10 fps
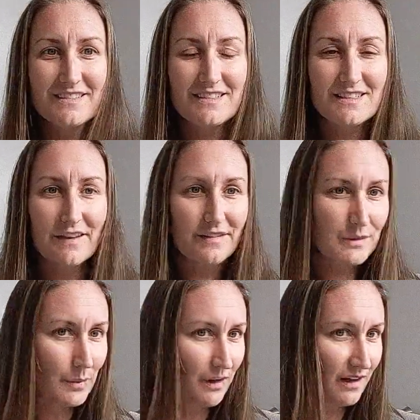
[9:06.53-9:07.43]

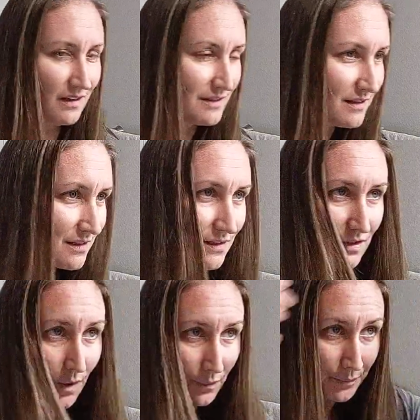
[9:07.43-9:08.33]
stylist bookings.
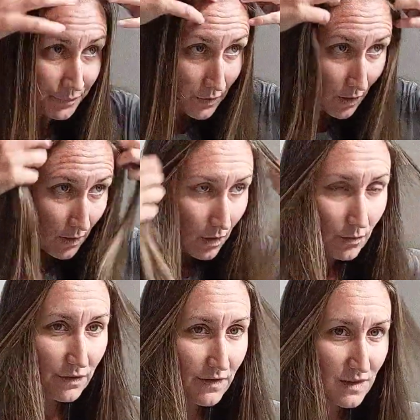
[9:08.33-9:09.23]
So
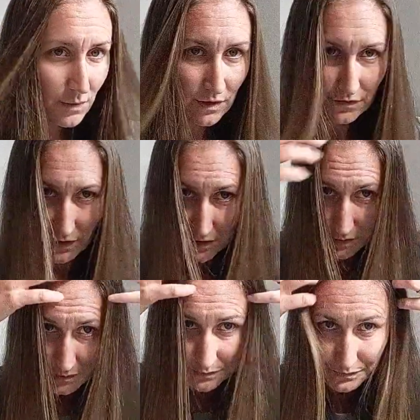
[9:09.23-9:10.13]
hopefully this worked for
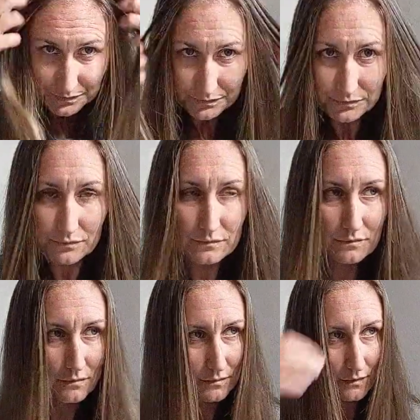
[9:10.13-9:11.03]
you.
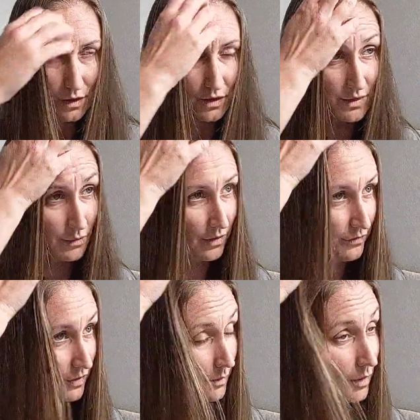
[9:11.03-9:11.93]
Or didn't work
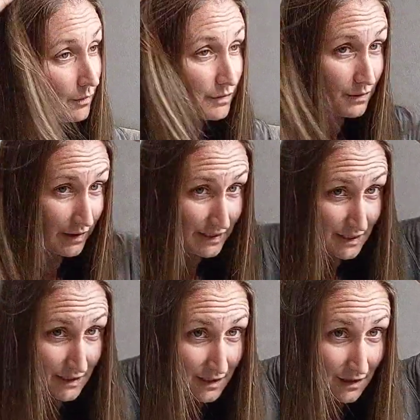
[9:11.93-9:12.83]
for you, but hopefully you liked
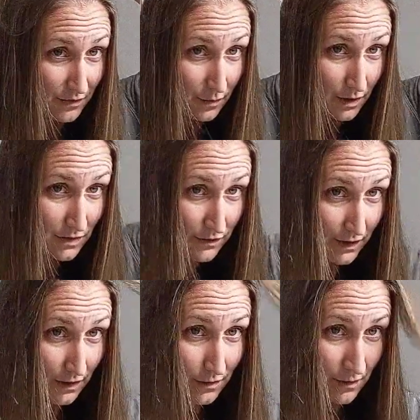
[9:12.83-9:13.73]
it. And if it works for
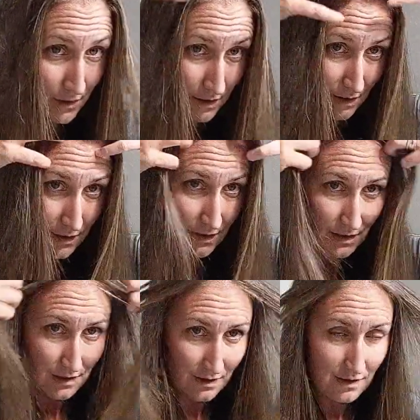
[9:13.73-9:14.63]
you,
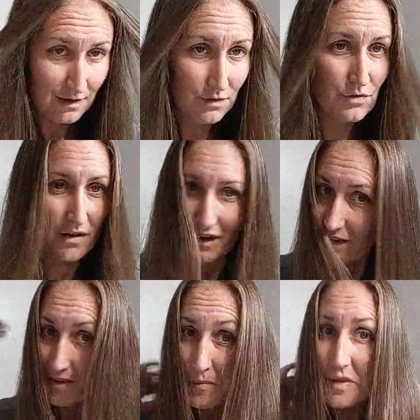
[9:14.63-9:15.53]
you try
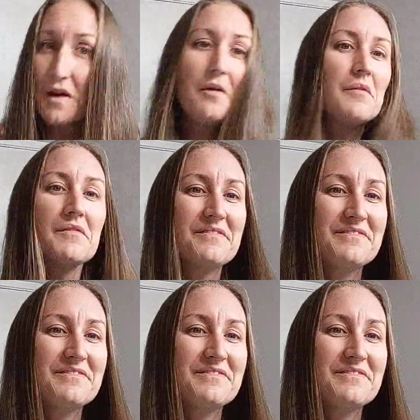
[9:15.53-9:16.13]
it, let me know.